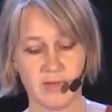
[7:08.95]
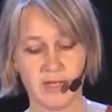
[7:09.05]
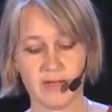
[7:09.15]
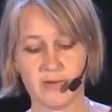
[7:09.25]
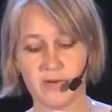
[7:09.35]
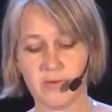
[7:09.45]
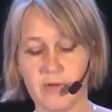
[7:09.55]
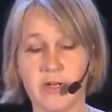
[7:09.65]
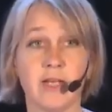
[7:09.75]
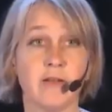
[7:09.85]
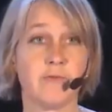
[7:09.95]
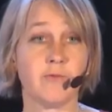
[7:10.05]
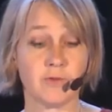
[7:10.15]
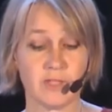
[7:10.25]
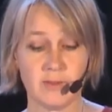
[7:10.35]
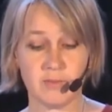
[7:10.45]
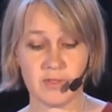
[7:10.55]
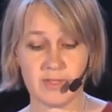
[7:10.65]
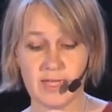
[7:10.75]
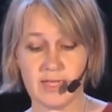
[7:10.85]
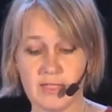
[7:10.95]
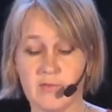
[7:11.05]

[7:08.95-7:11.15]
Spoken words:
billion kroner and 14%